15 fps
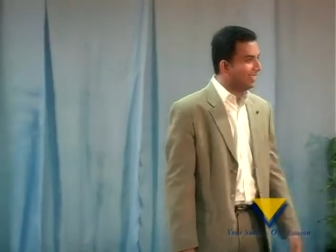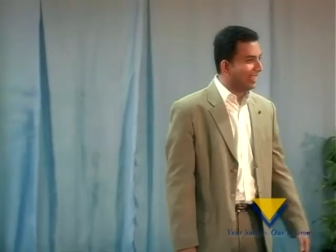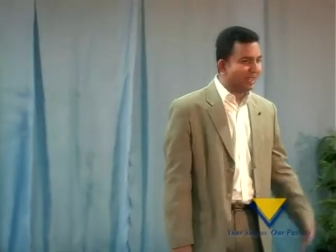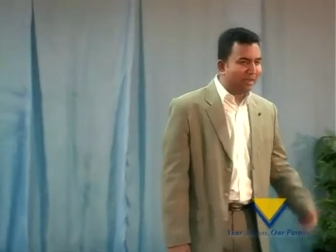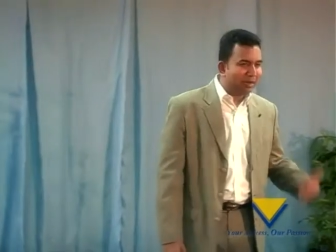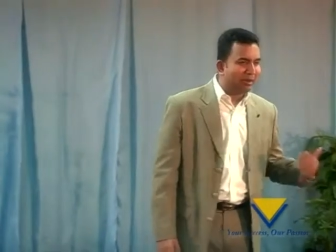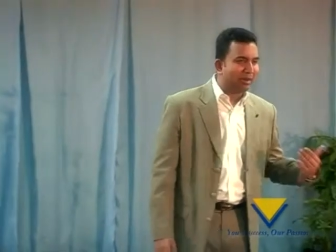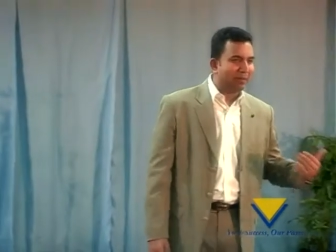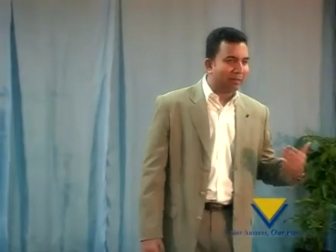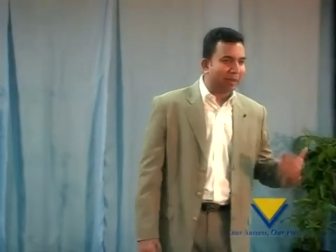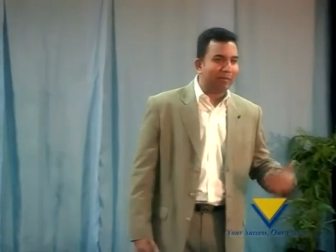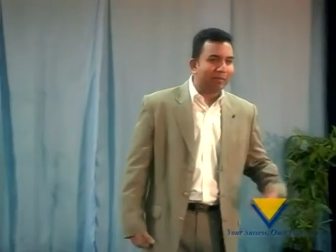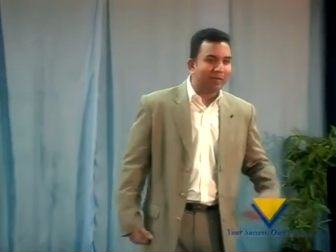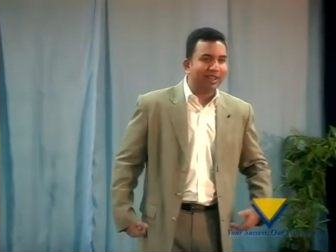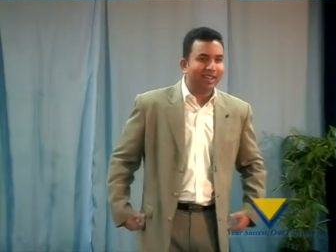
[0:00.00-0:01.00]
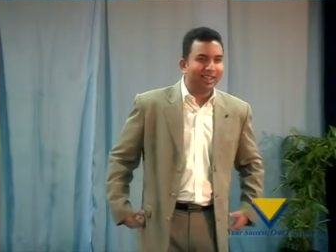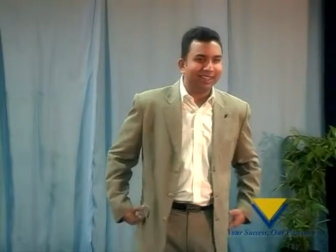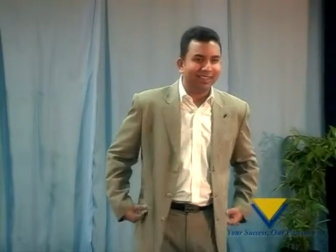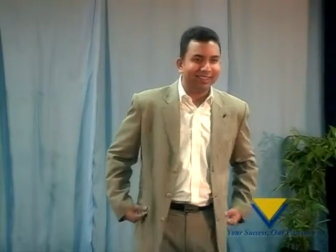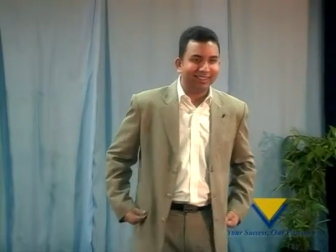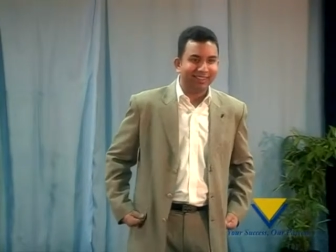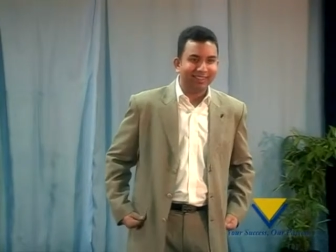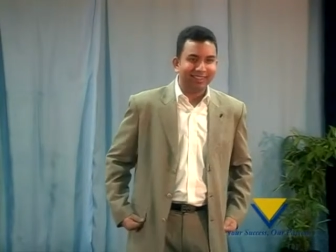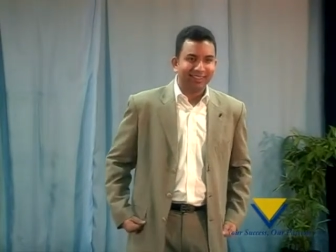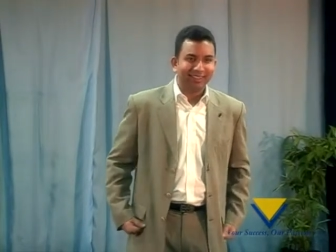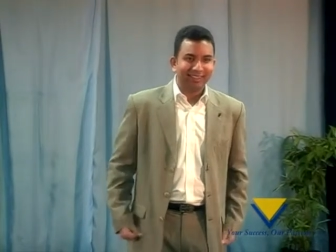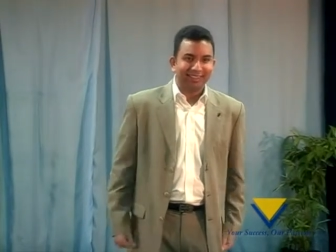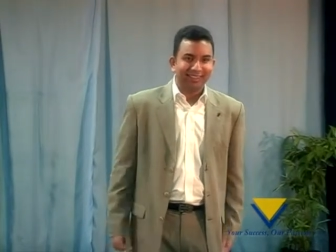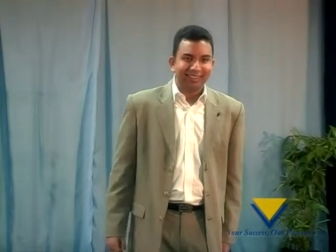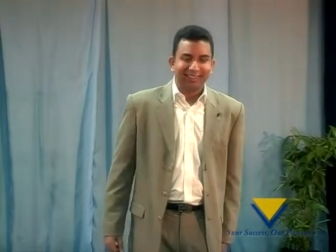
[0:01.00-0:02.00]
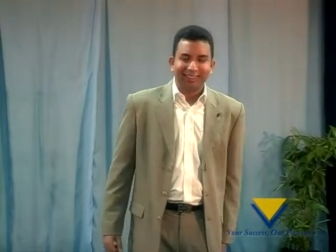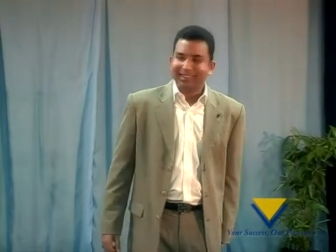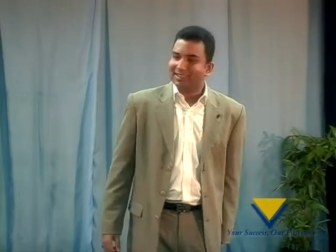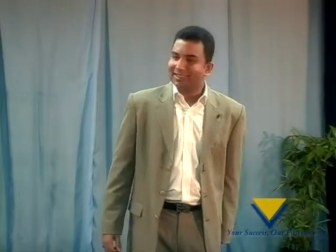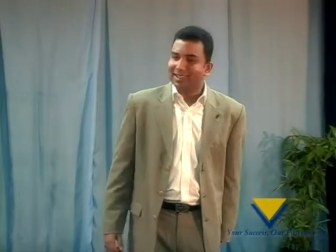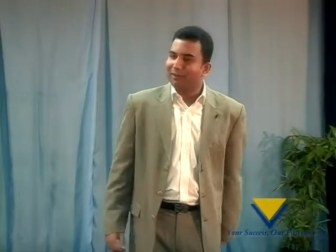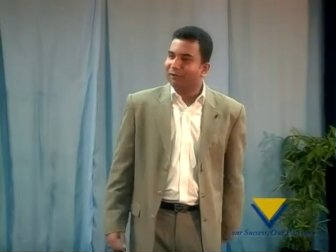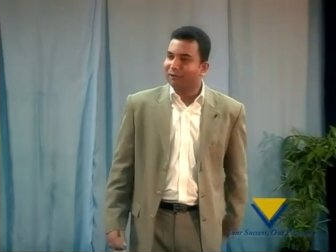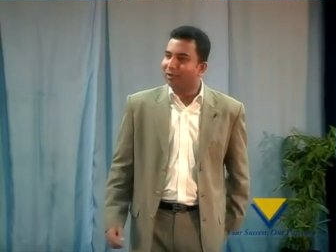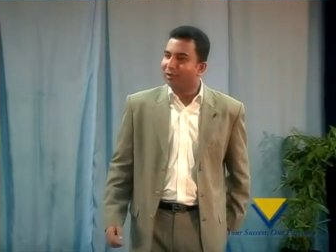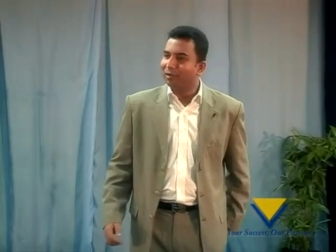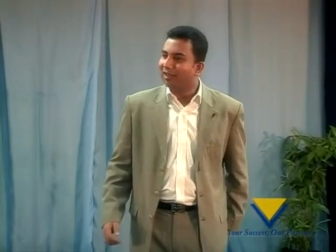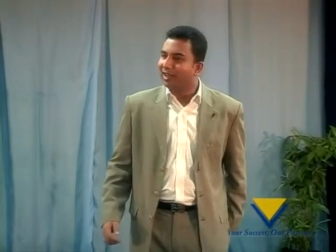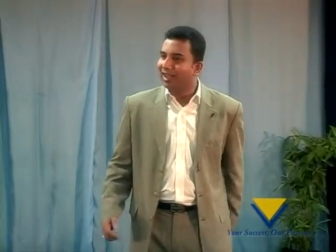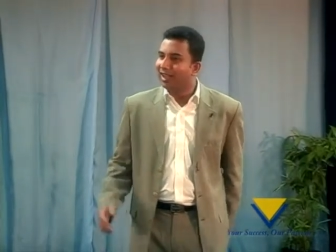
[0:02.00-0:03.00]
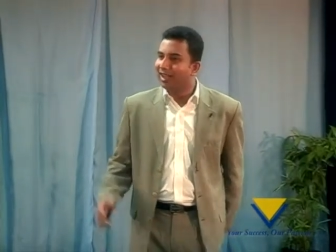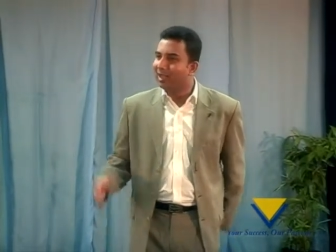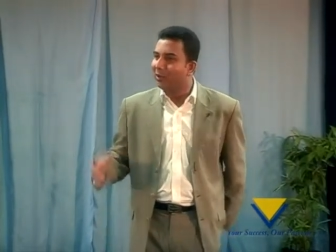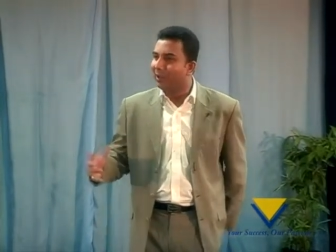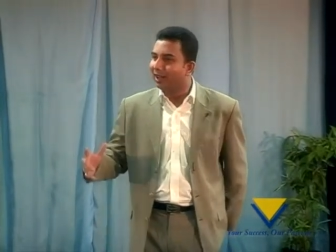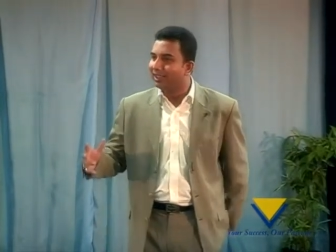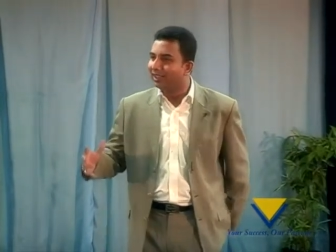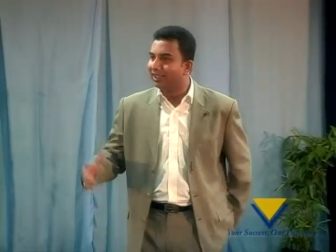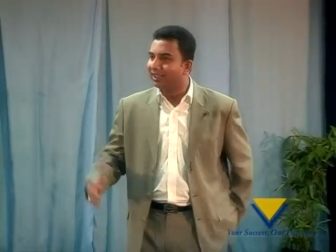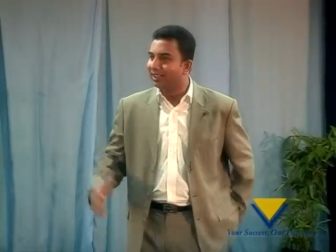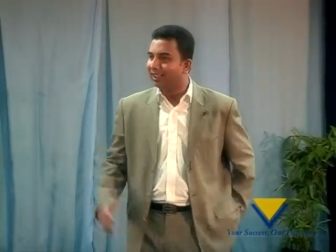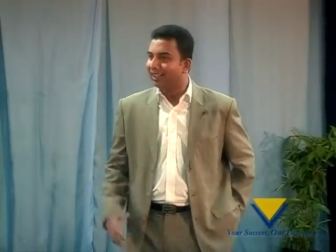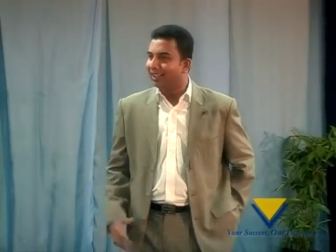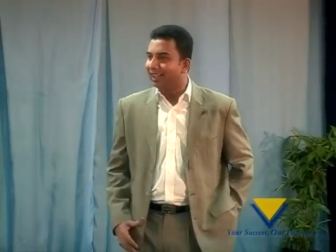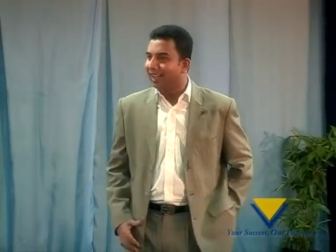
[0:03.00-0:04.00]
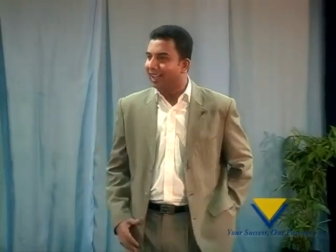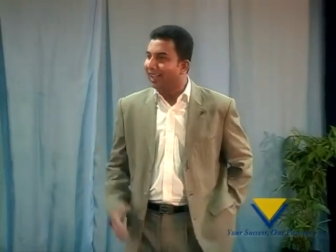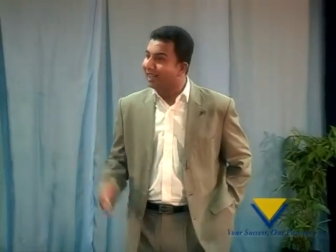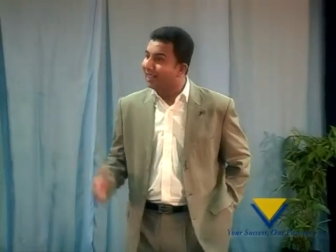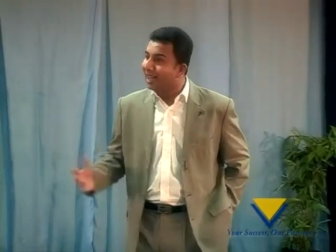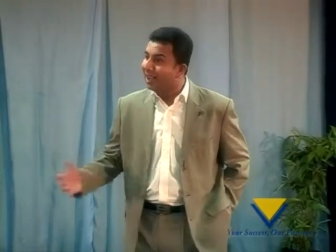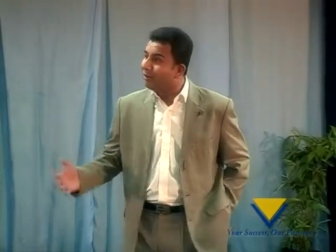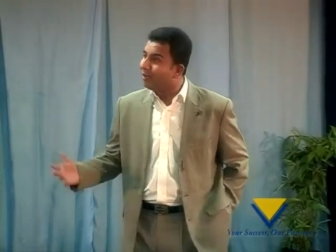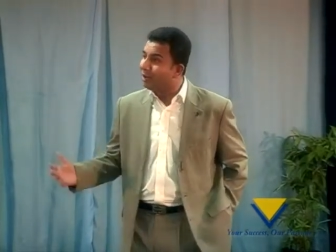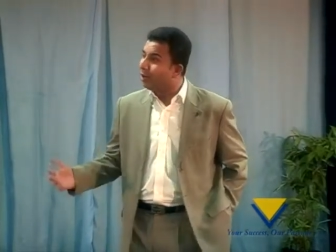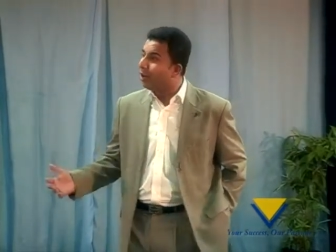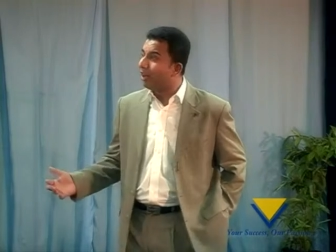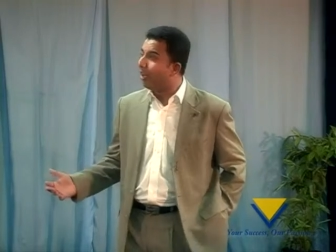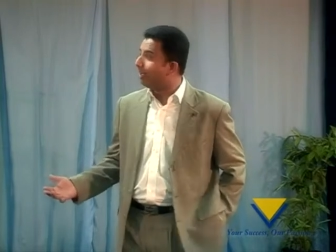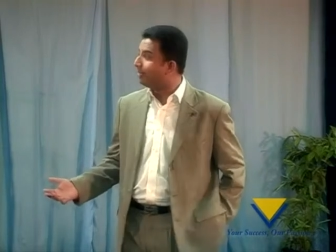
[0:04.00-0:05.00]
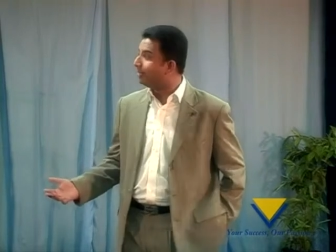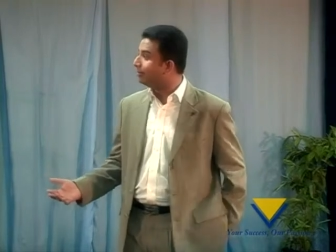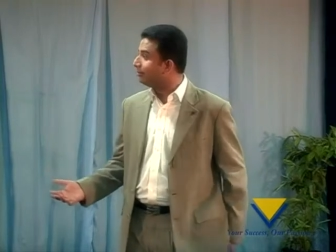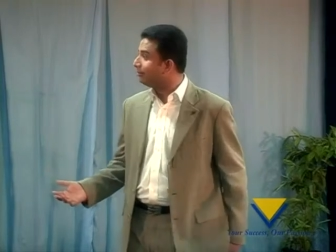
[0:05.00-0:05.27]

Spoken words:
Can you remember the stuff you really wanted and never got it?